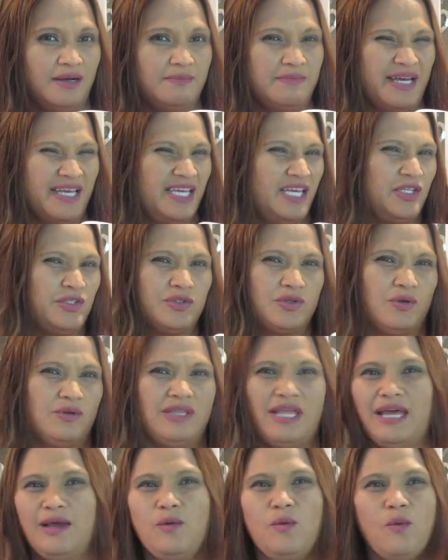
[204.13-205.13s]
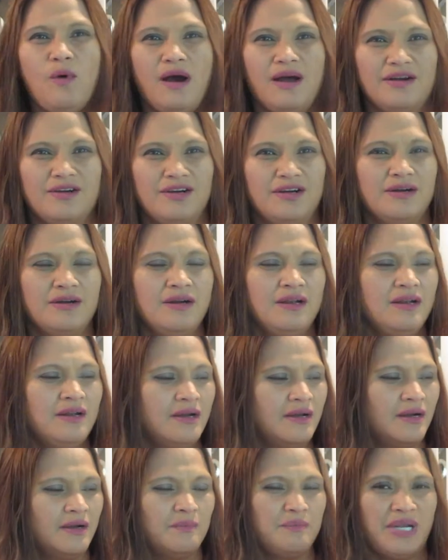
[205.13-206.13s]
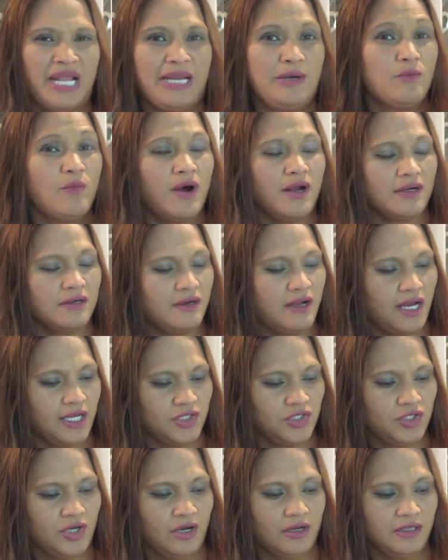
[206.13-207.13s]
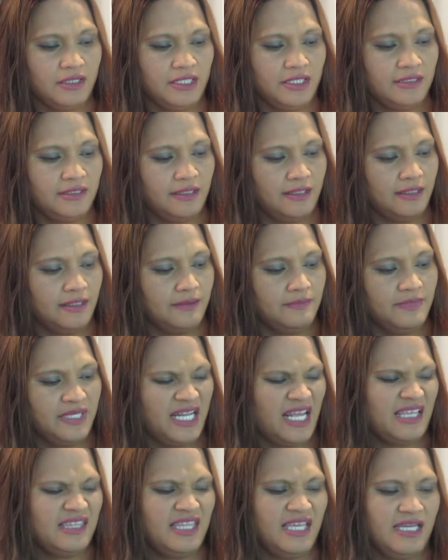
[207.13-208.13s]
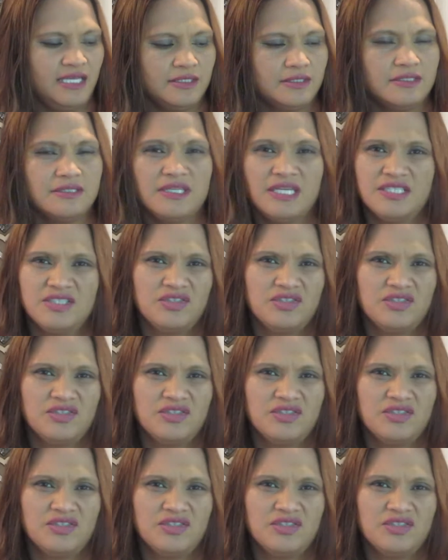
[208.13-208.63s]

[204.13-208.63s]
My kids don't like water, plain water hot chocolate, and I think it's